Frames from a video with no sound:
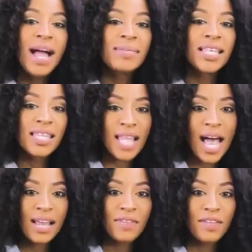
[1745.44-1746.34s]
Sometimes in
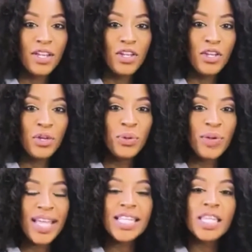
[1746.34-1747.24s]
life,
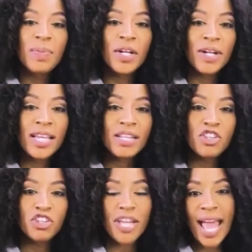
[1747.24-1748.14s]
you
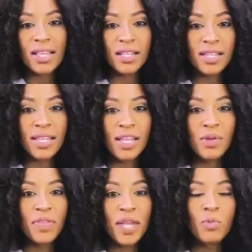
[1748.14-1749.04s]
experience challenges that
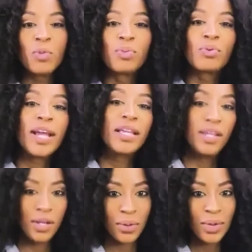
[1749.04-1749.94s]
you think will break
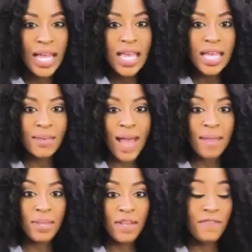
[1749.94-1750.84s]
you. It
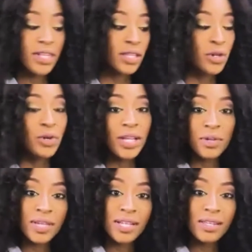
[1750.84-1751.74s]
might be a physical
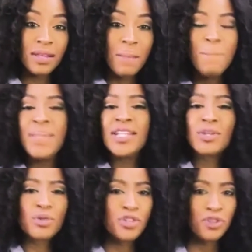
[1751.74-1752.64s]
illness,
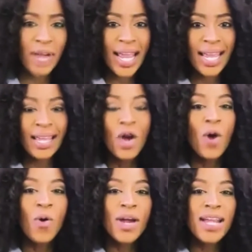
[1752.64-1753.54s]
mental strain,
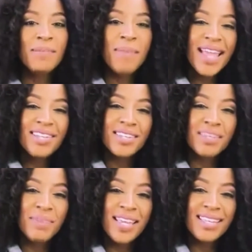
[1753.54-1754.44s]
or it may
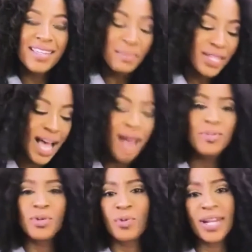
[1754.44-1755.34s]
just be
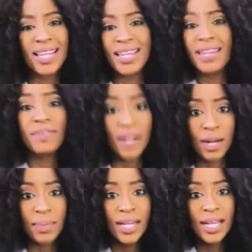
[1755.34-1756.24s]
sometimes you want to give
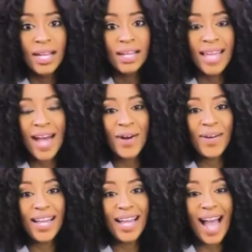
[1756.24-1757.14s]
up. Now,
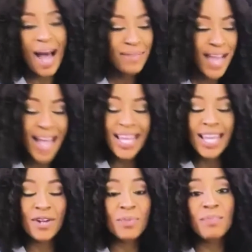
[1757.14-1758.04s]
I'm not
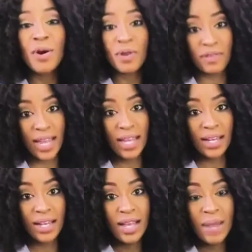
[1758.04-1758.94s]
here to motivate,
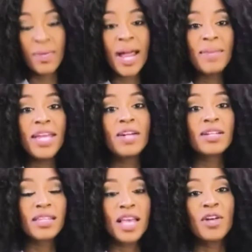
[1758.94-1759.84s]
but I'm here
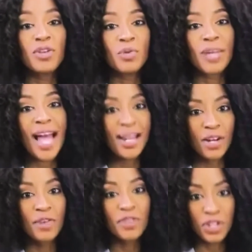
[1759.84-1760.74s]
to tell you what I
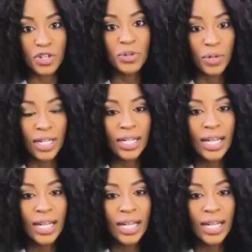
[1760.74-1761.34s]
know for sure.